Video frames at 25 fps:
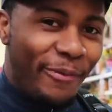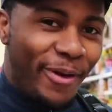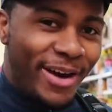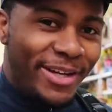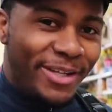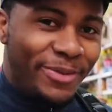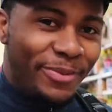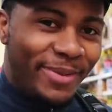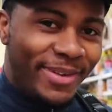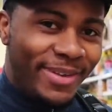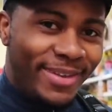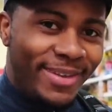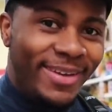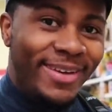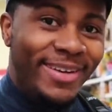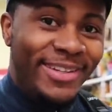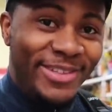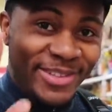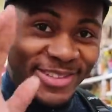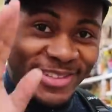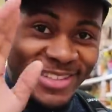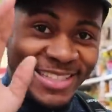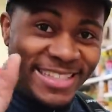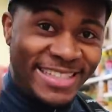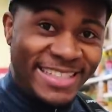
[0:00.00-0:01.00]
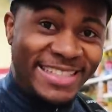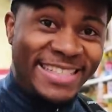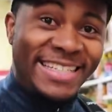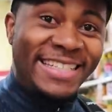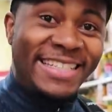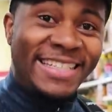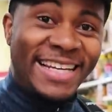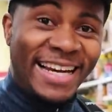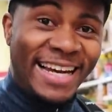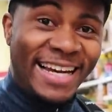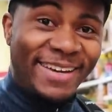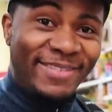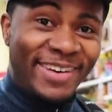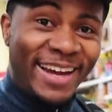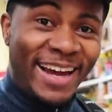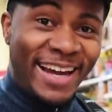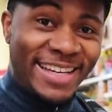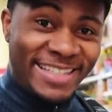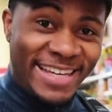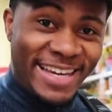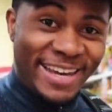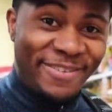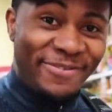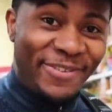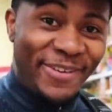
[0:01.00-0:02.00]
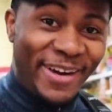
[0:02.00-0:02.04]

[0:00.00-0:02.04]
worked with, just disclaimer in case I get